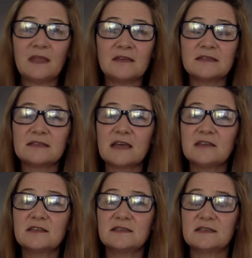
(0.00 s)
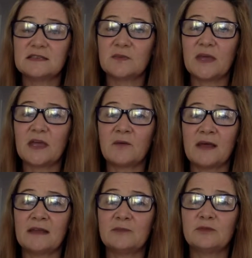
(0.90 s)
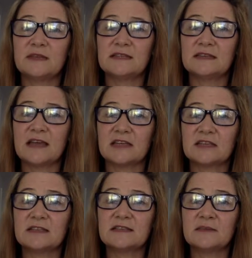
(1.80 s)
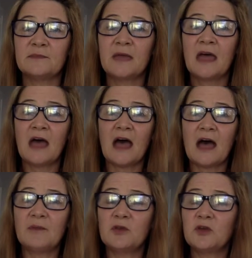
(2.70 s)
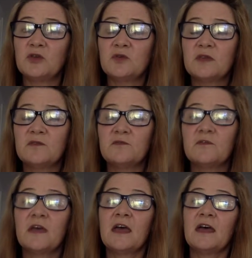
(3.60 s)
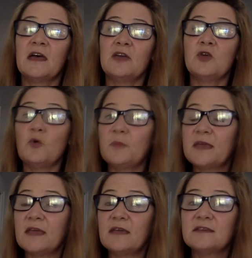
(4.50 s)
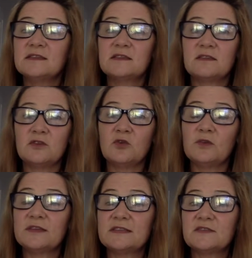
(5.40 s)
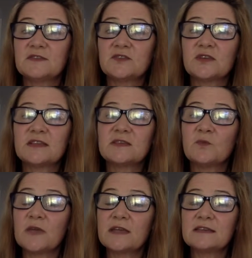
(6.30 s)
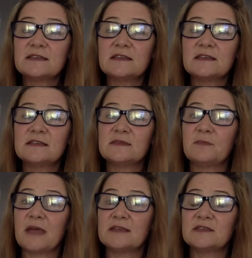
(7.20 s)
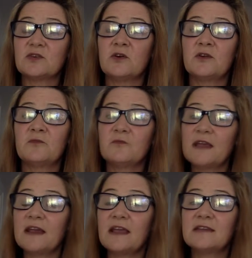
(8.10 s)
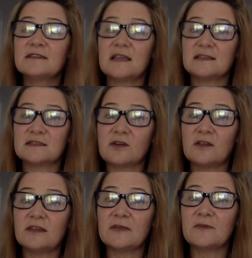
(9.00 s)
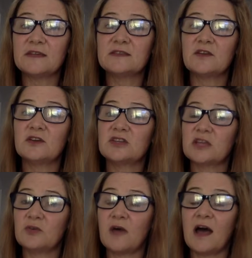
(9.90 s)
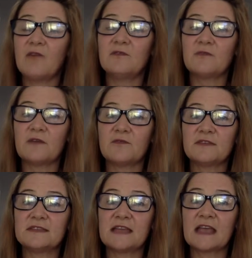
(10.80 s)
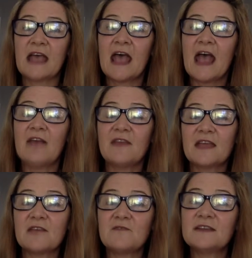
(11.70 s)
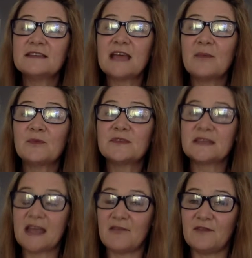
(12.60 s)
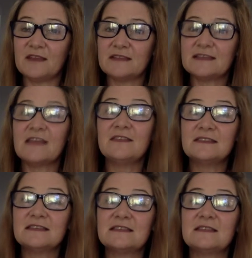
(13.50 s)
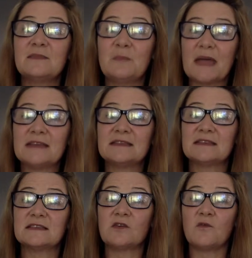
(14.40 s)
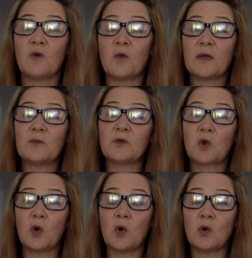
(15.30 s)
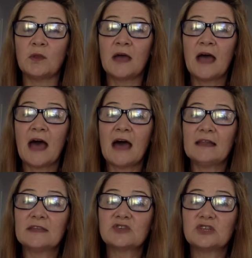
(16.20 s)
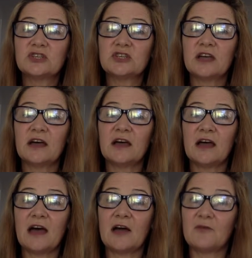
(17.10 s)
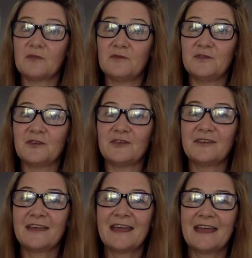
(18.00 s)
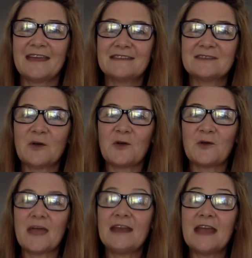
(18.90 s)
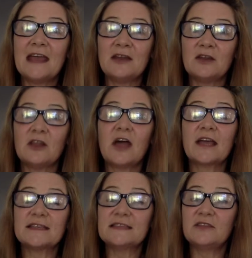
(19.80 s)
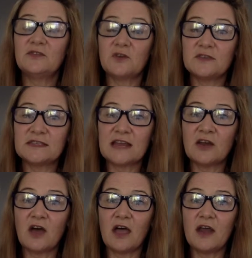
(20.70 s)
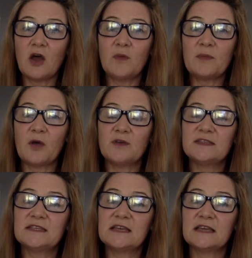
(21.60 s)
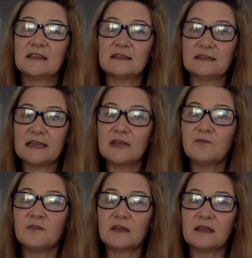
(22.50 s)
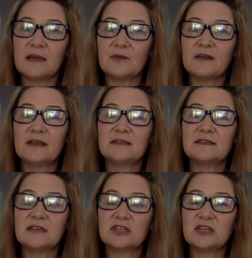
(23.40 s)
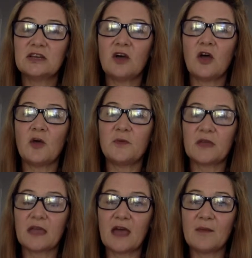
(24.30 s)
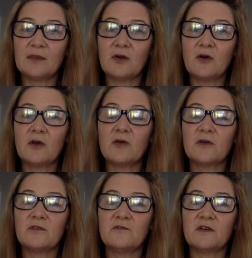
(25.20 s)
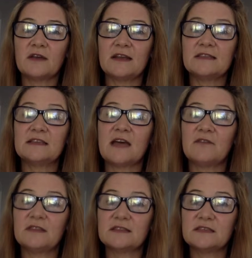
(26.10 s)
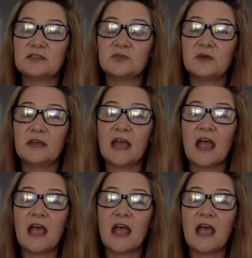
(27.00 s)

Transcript: discussions this week around liberal internationalism. You give your peers your list of strengths and weaknesses based on readings and scholarly research and your Harvard referencing, and then give examples and evidence. And this is the basis of what we would call a literature review. So, and like I said, Thursday night, I'll be posting the link for the Collaborate session. I hope you can come along, or at the very least you have a listen to it.